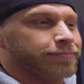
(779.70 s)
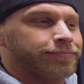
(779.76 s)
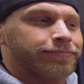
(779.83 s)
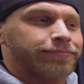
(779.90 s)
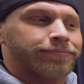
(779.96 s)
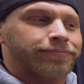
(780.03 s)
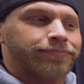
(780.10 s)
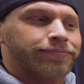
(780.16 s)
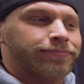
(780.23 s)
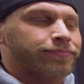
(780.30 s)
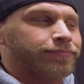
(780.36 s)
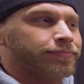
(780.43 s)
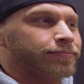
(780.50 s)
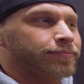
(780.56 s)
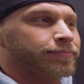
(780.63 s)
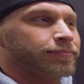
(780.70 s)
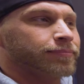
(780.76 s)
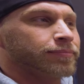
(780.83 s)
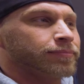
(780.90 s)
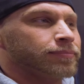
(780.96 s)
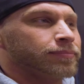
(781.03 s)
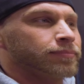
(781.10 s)

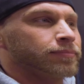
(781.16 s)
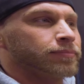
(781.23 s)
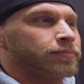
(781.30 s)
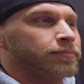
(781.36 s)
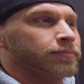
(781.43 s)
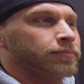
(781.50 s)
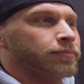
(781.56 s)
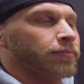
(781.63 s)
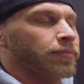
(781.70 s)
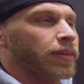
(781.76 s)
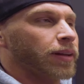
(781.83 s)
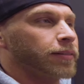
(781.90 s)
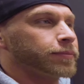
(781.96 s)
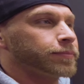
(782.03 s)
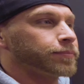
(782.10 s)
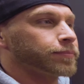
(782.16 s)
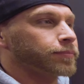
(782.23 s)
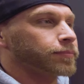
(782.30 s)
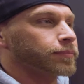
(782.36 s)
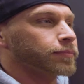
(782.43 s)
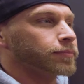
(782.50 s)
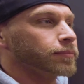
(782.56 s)

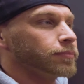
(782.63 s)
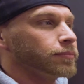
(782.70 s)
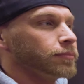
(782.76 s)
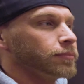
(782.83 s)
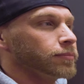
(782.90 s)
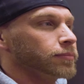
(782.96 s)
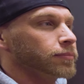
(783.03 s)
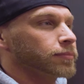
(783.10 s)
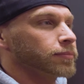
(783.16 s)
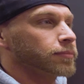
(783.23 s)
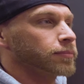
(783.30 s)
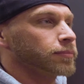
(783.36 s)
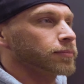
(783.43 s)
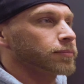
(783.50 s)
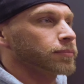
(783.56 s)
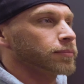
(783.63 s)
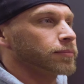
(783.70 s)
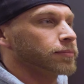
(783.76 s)
[no speech]